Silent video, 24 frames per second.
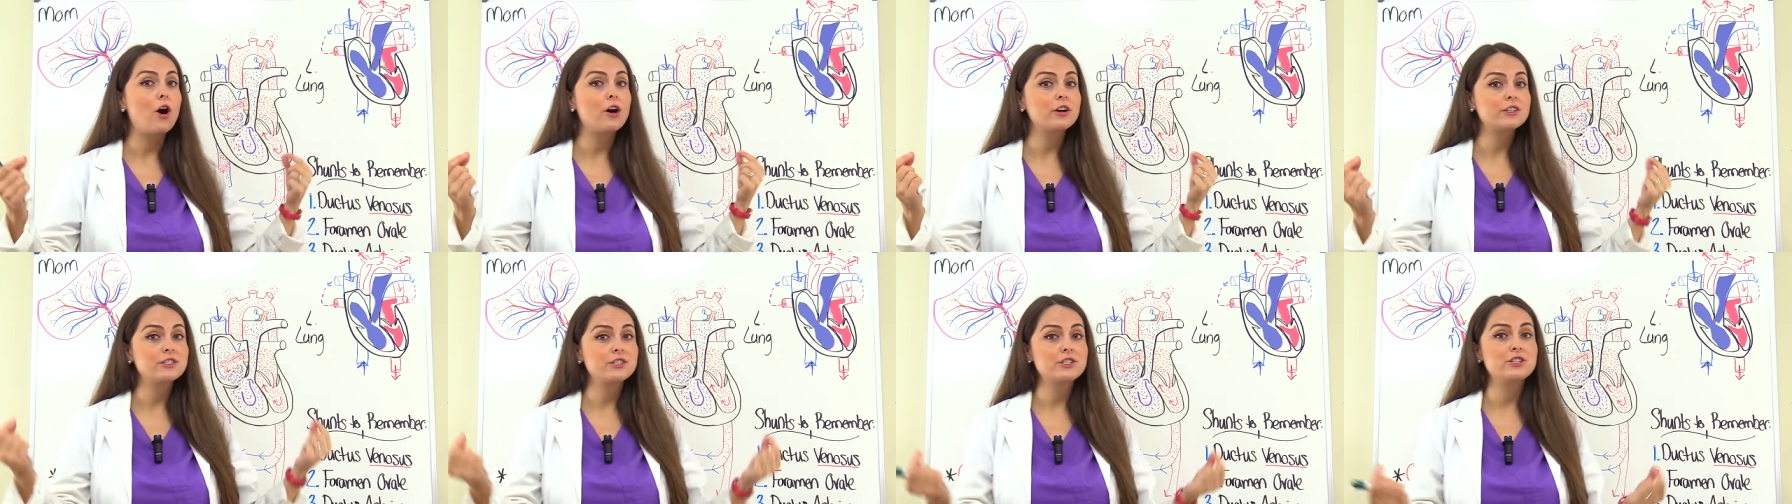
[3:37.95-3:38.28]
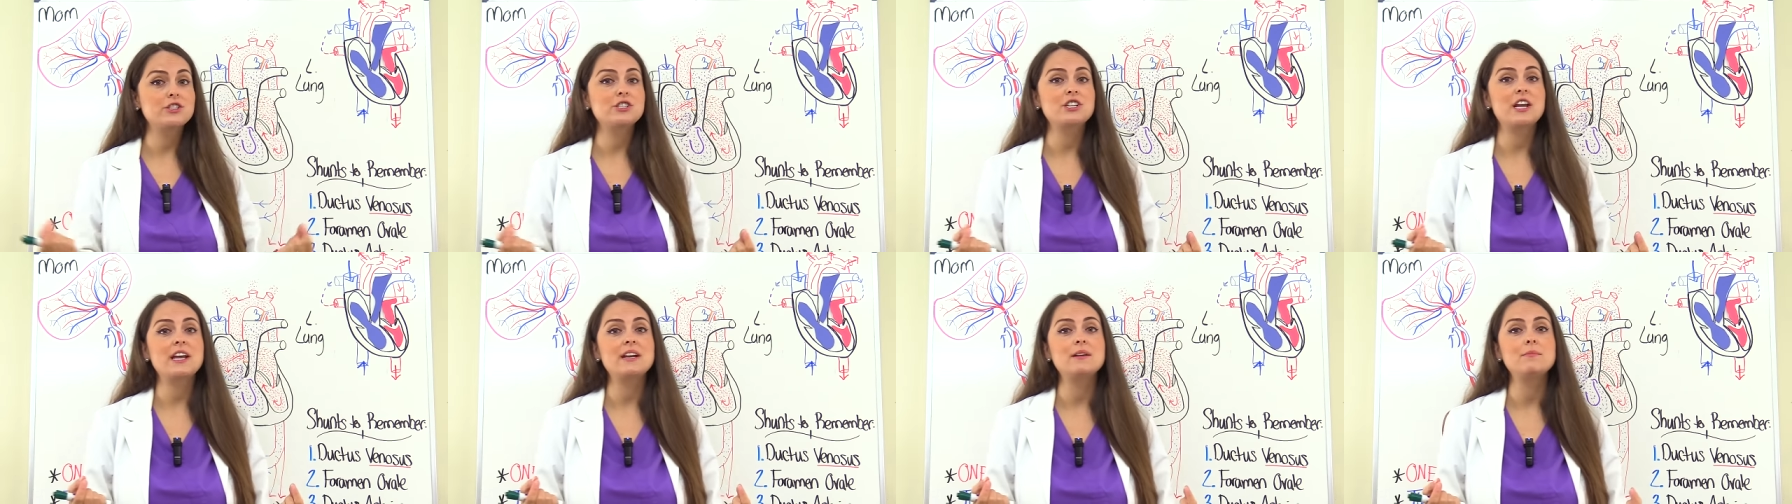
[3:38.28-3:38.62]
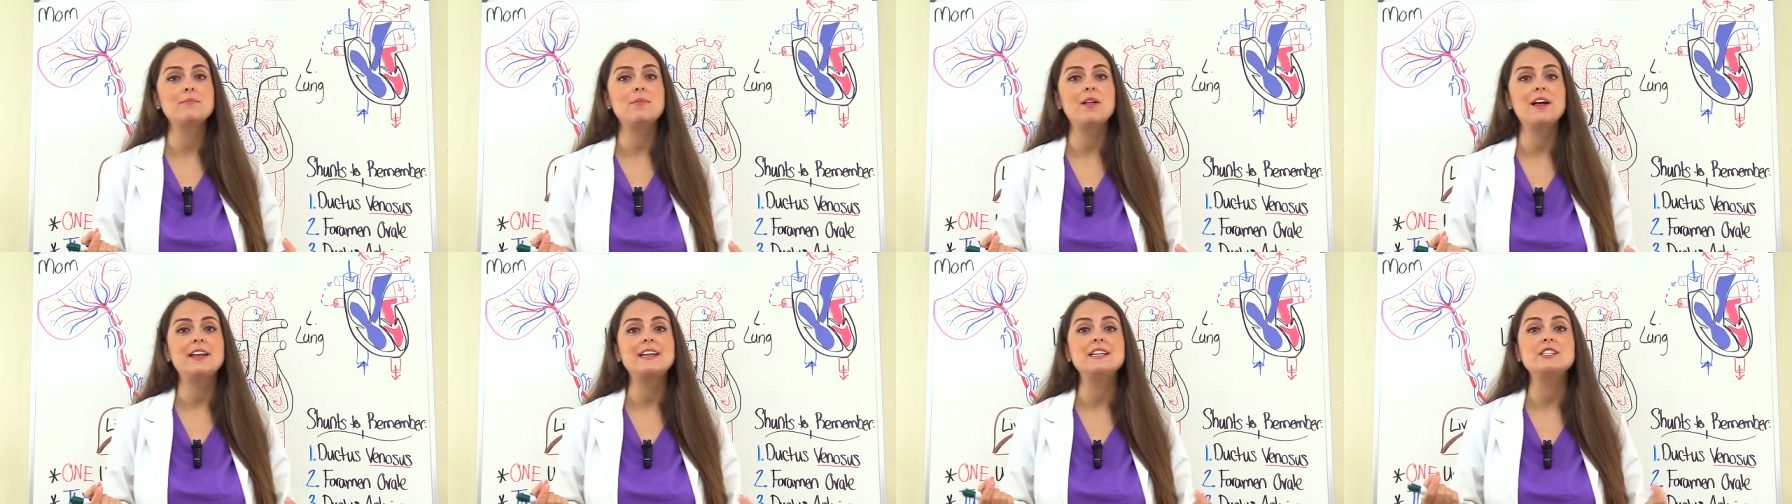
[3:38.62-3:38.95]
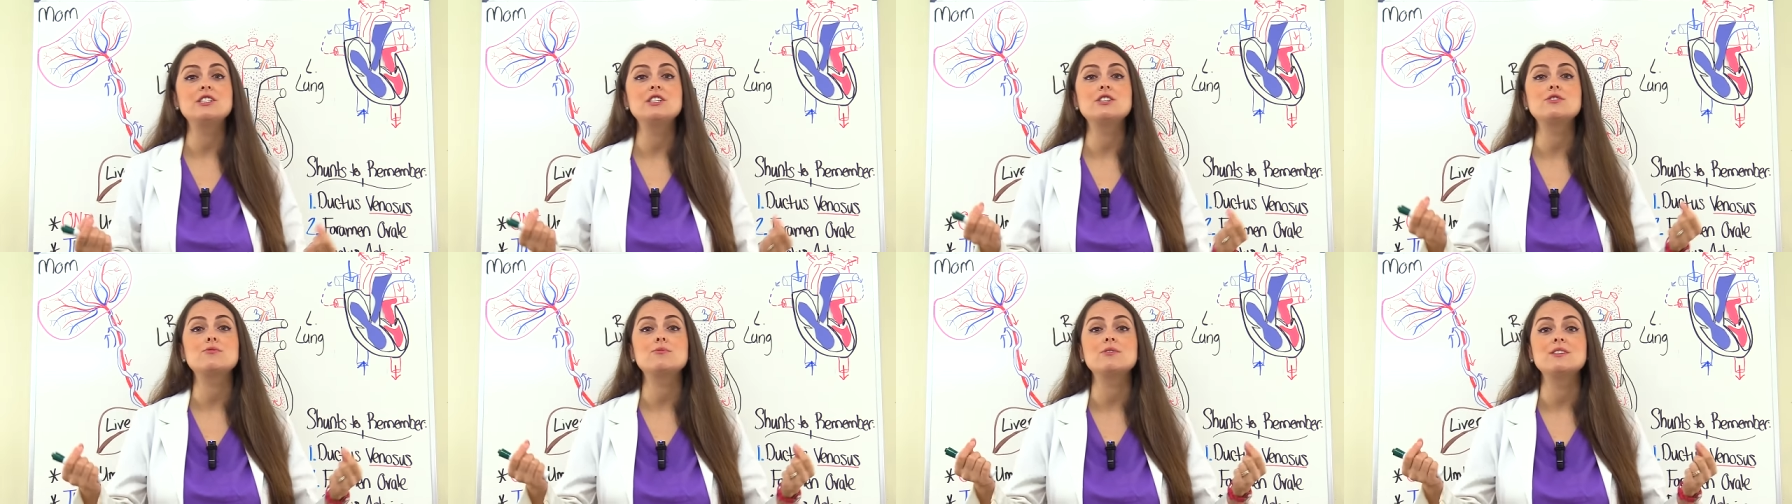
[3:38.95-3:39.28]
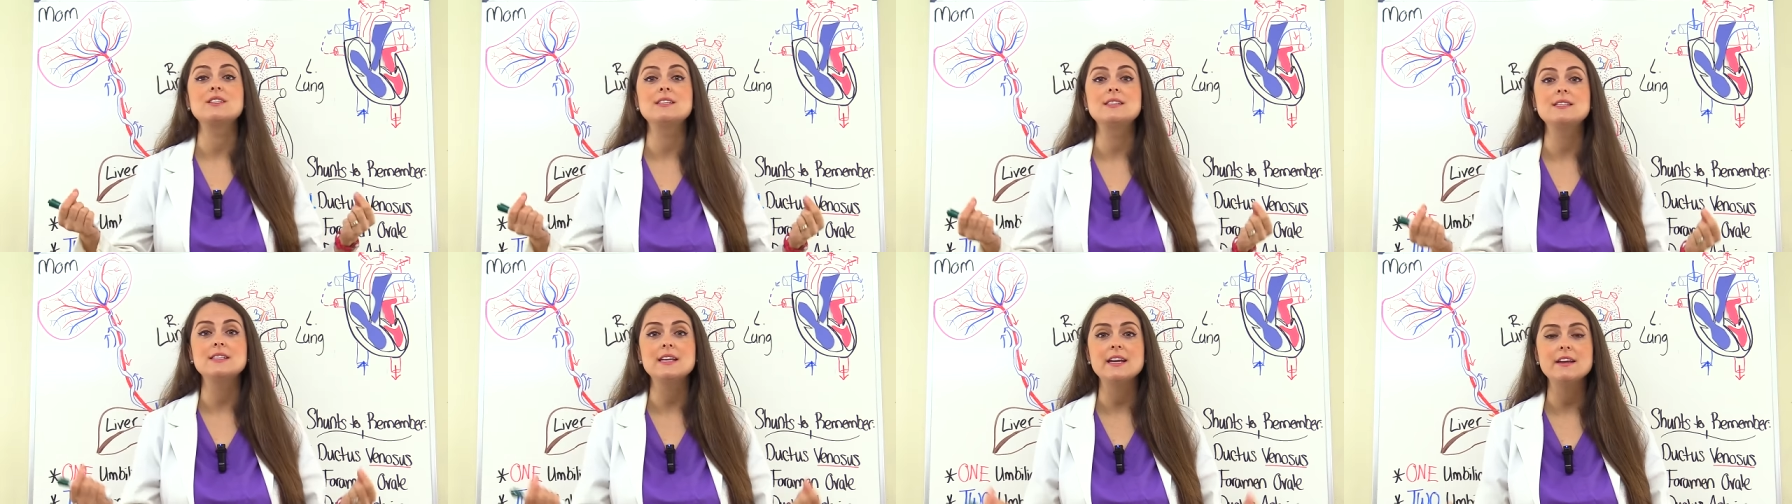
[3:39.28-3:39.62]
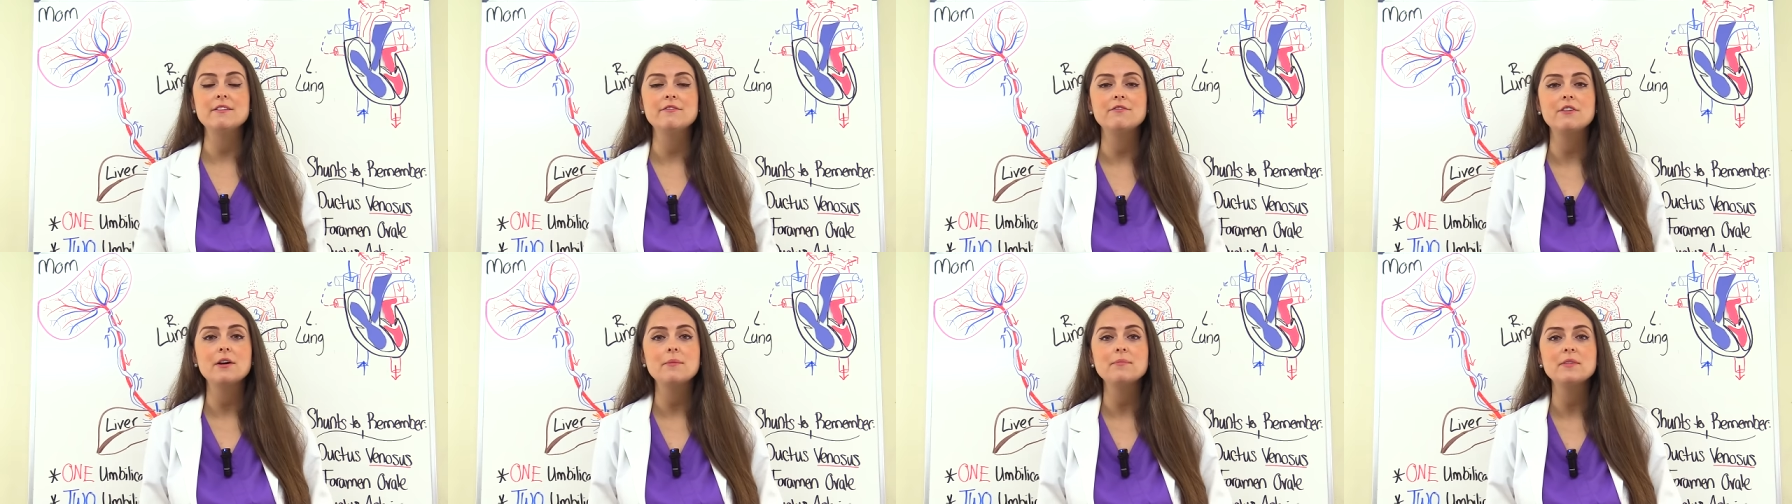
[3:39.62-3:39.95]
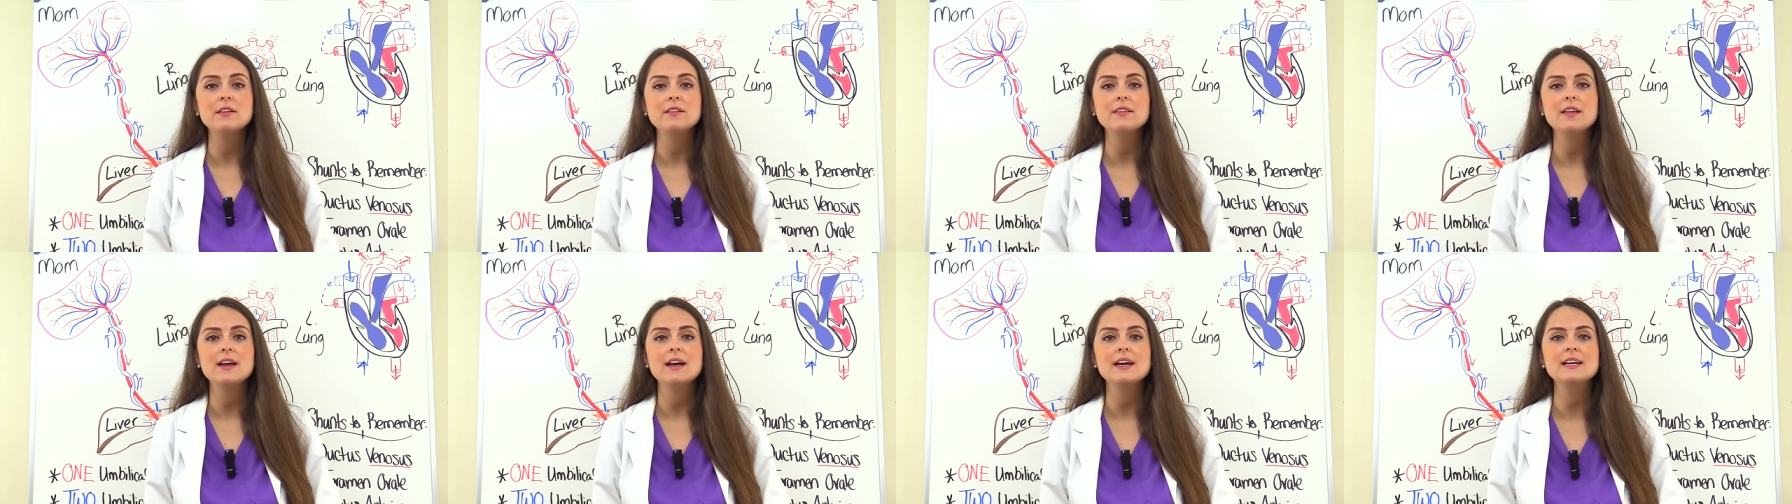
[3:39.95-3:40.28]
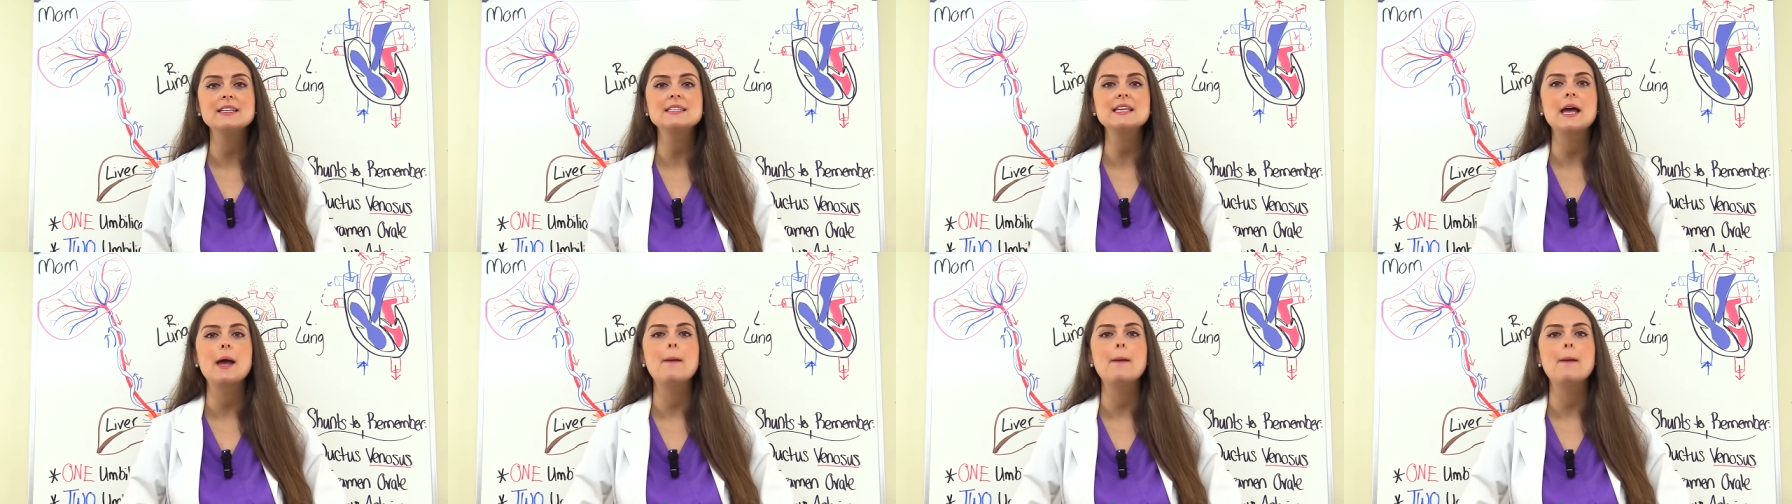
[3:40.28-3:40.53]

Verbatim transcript: oxygenated blood it just received from the lungs